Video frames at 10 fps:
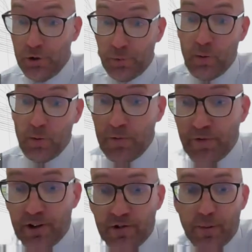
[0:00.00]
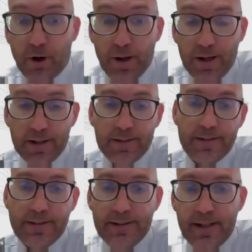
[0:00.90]
Goodwill won't fix the boiler,
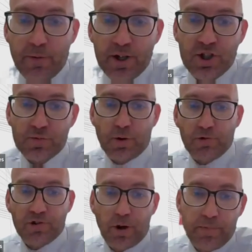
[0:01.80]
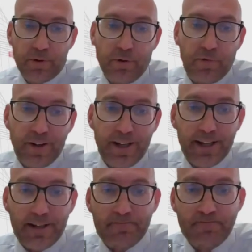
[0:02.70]
and wishes won't stop the roof
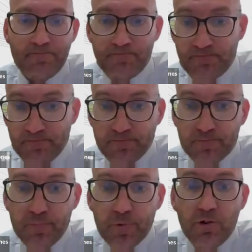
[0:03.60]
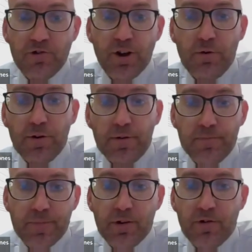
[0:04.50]
leaking. So,
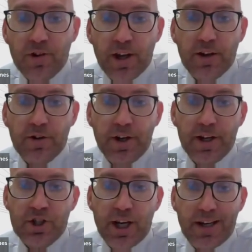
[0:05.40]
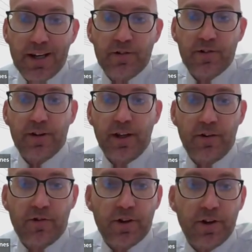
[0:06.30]
second on our checklist
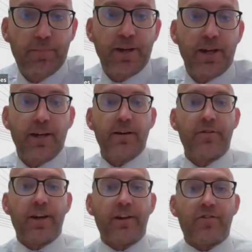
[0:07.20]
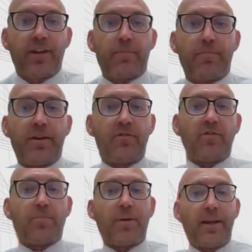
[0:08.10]
is going to be a realistic
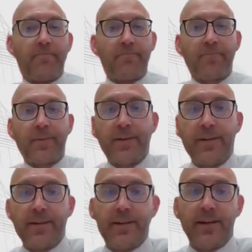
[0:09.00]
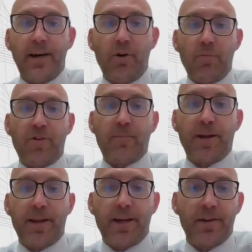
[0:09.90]
business plan. And hopefully
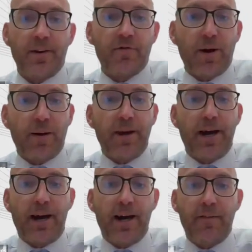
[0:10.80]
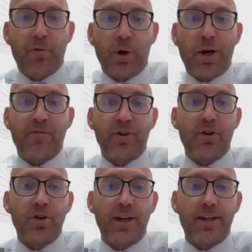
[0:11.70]
by the end of this webinar, everyone will have a
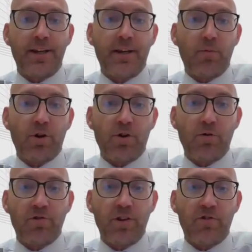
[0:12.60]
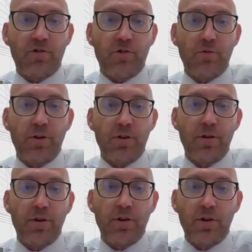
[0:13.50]
good idea what goes into
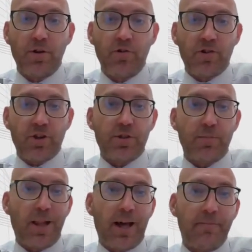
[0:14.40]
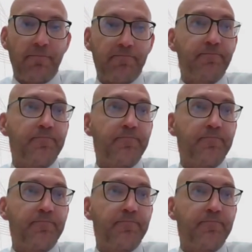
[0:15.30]
such a plan.